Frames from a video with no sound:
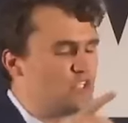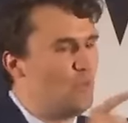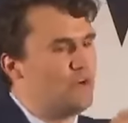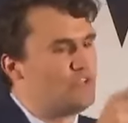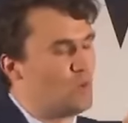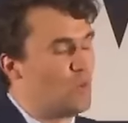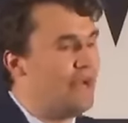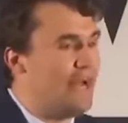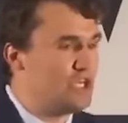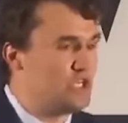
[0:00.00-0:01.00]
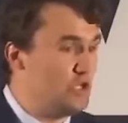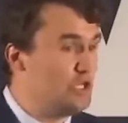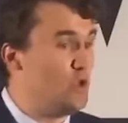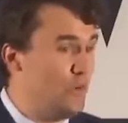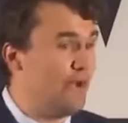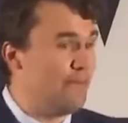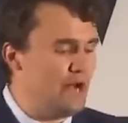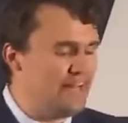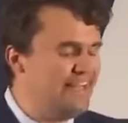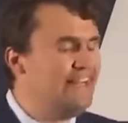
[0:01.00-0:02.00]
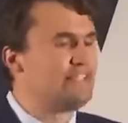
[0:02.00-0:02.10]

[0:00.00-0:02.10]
So, what is the right actually doing about it?